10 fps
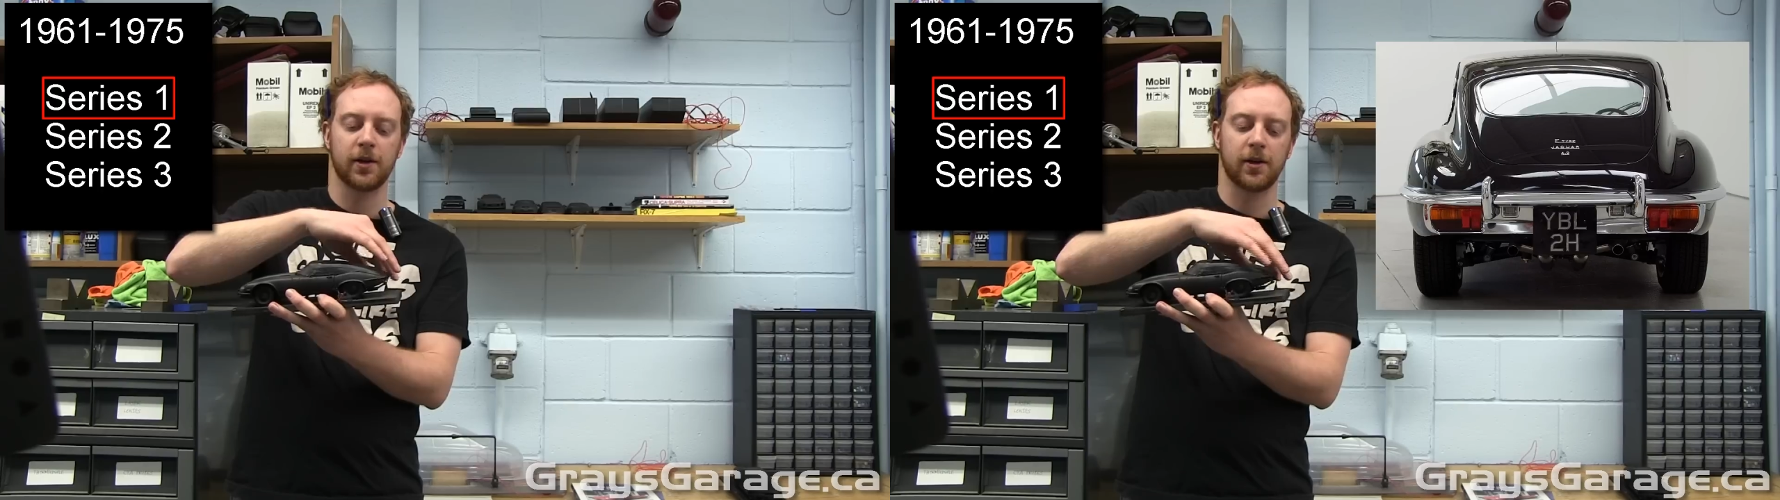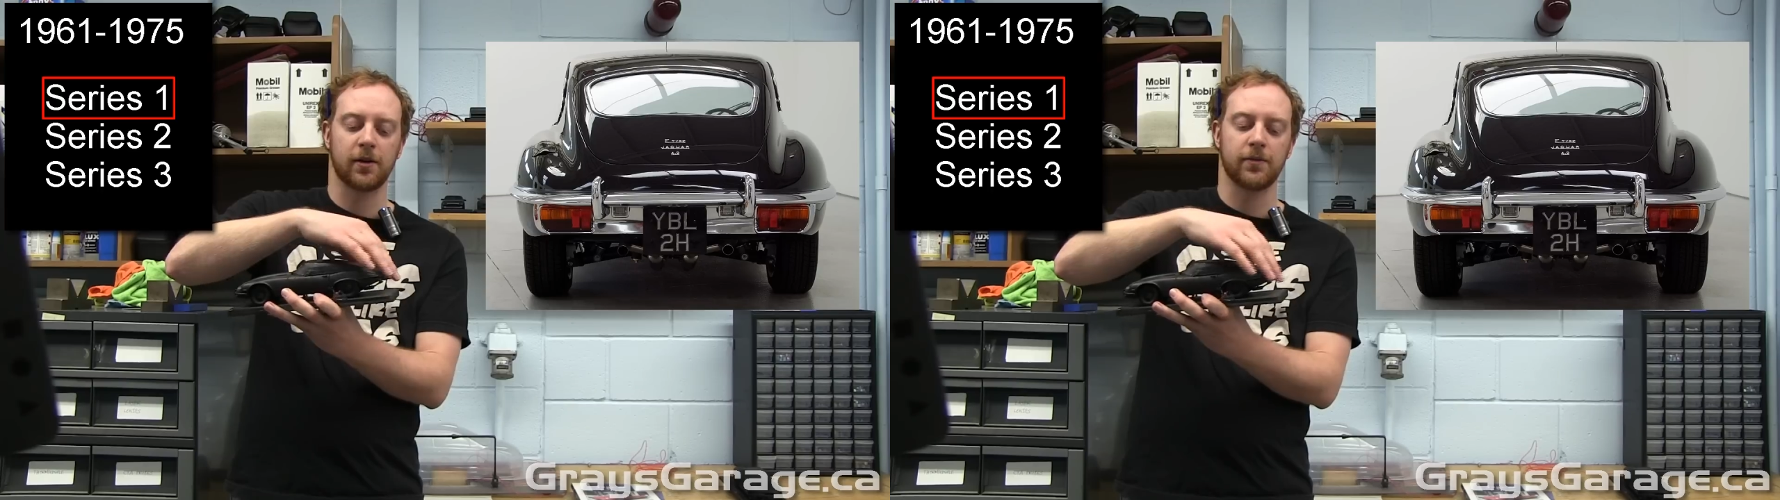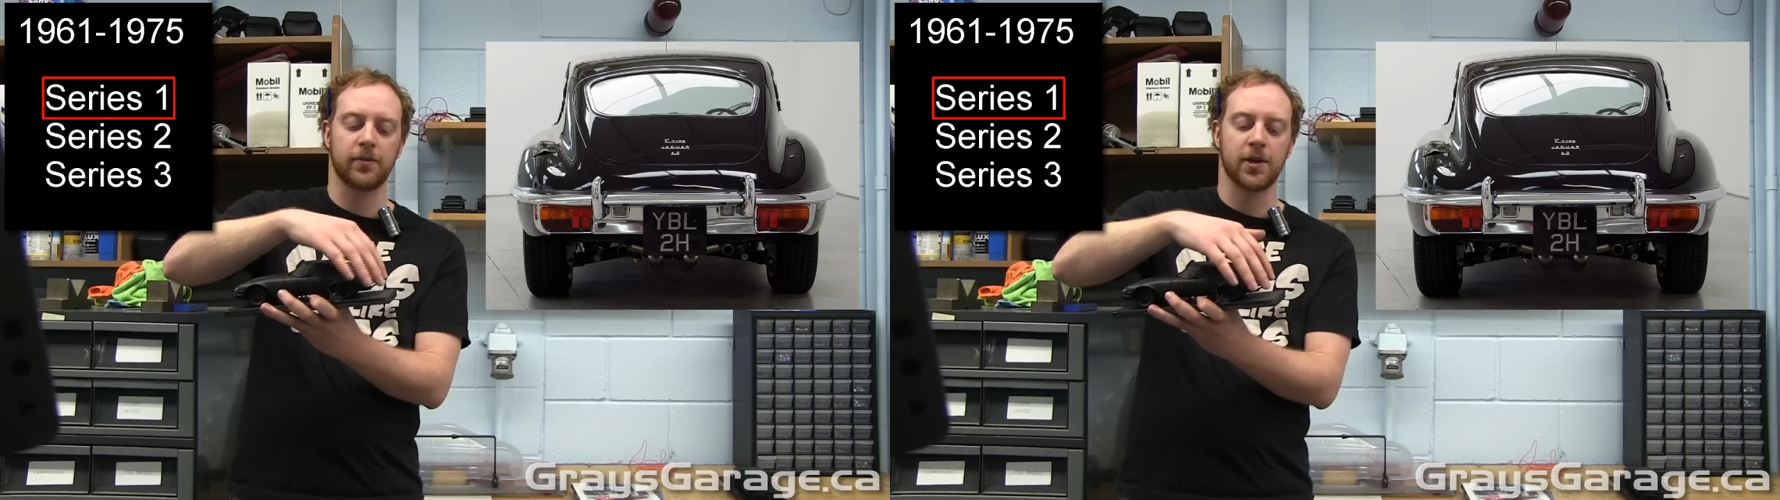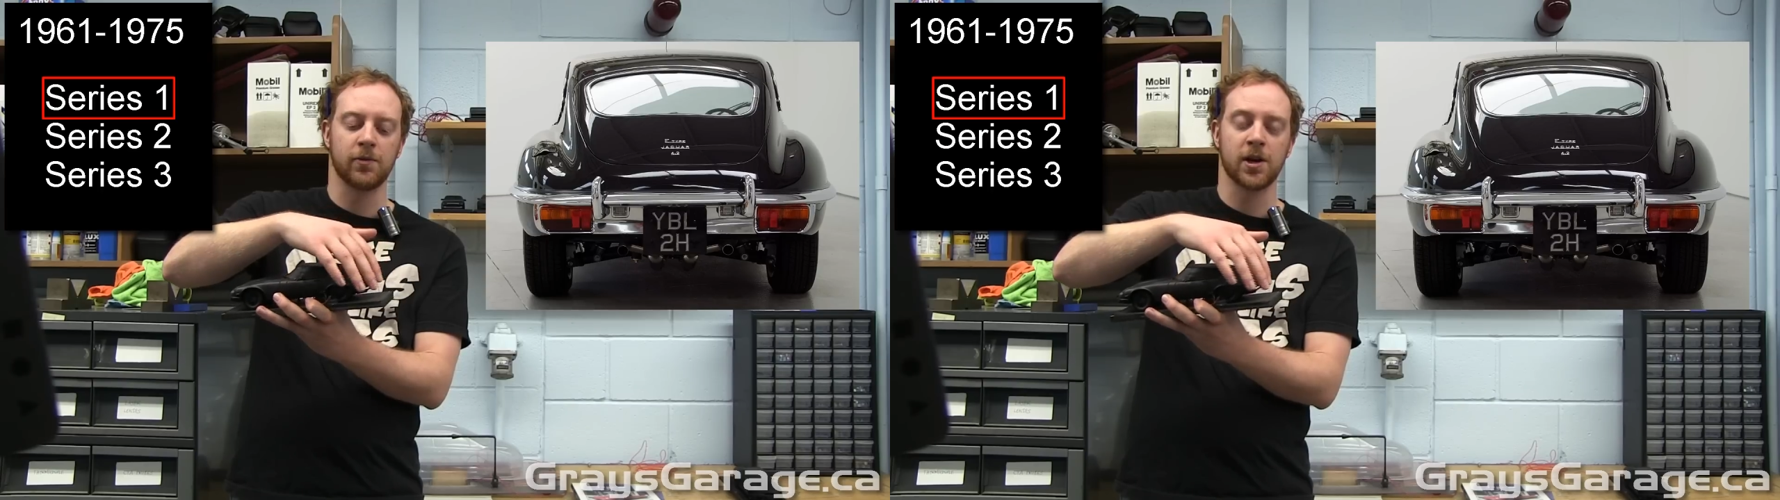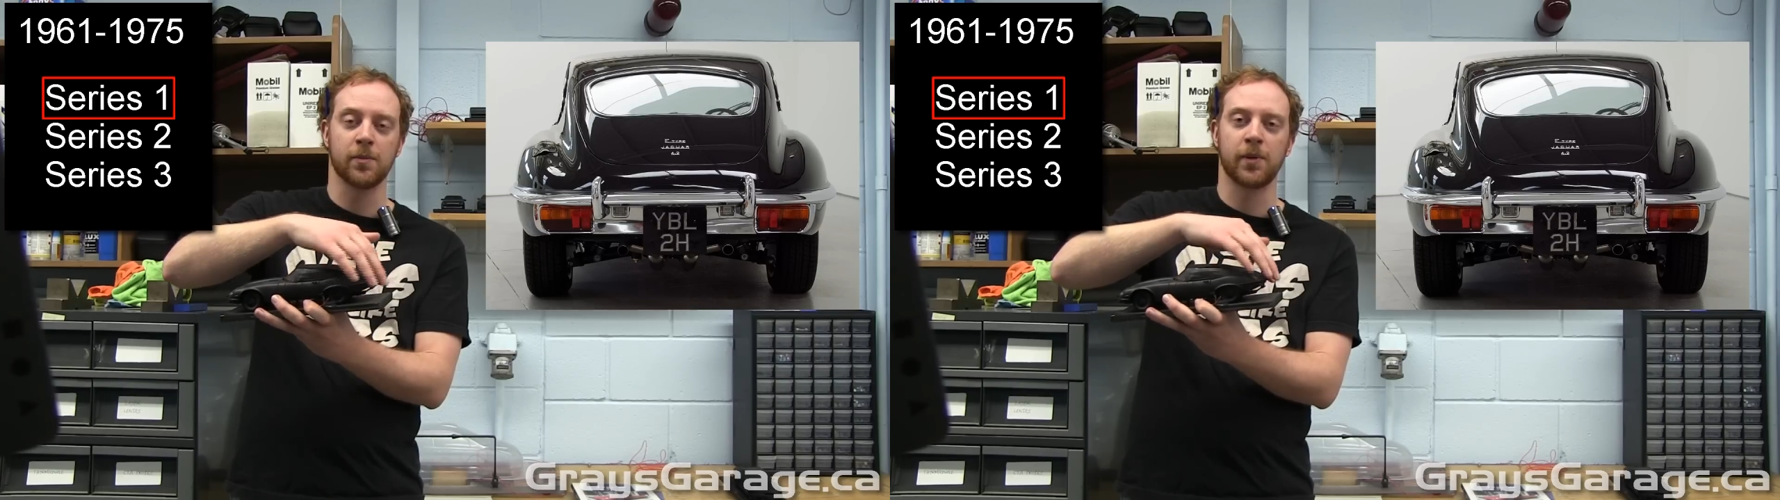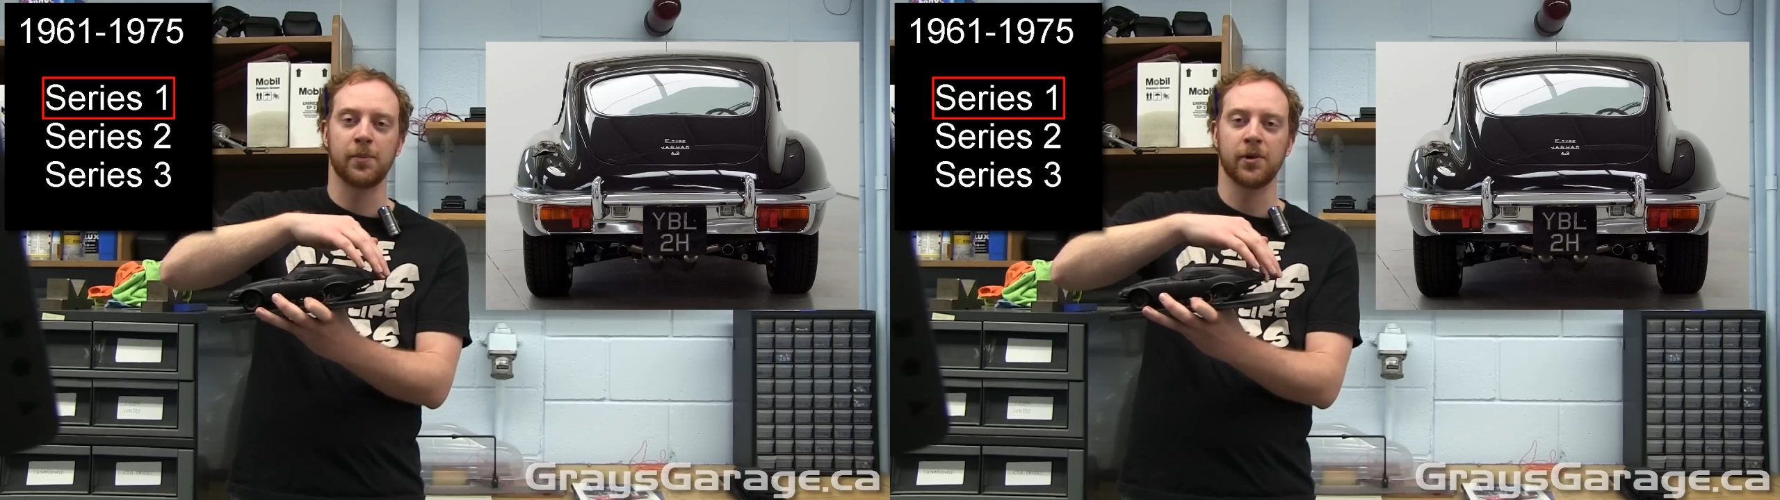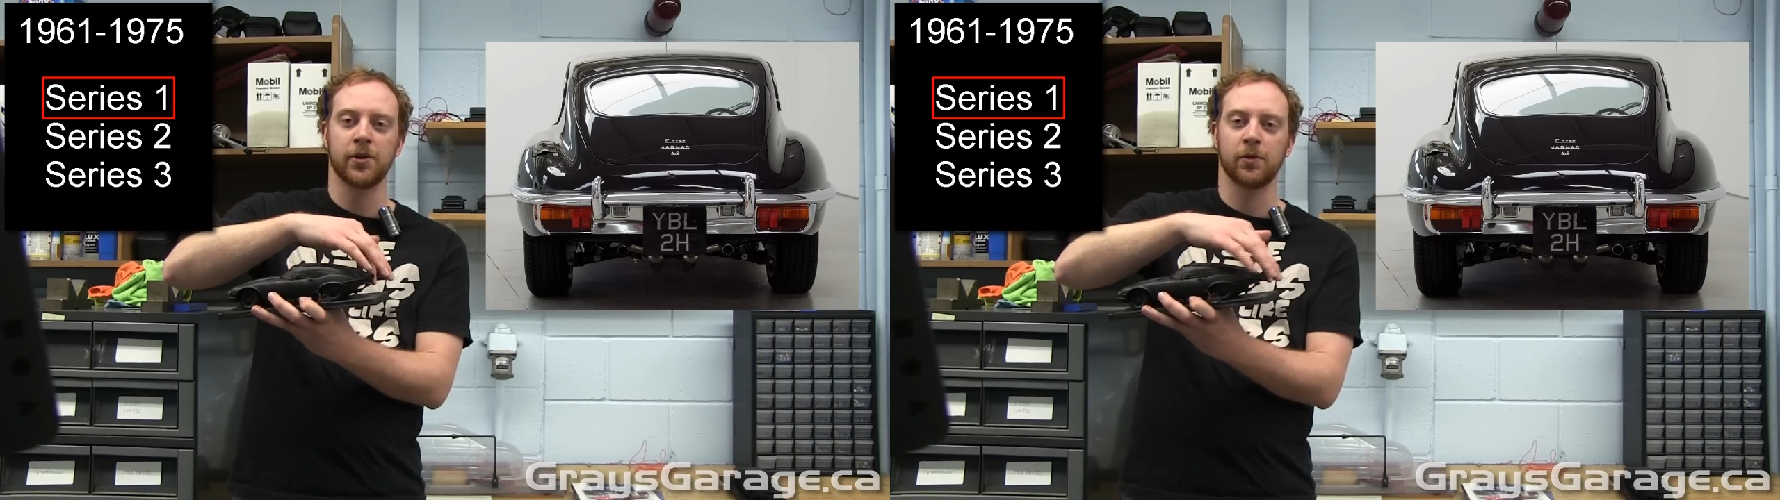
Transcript: of the rear bumper,